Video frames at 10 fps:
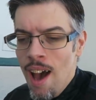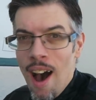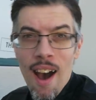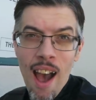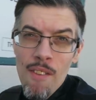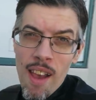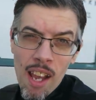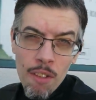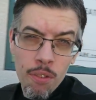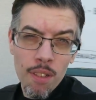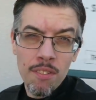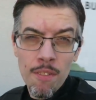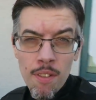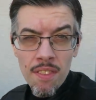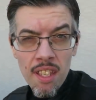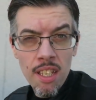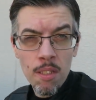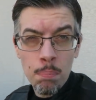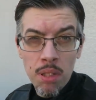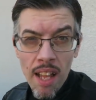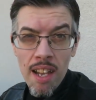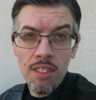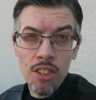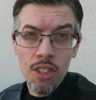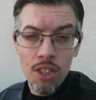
I have a handful of different things planned to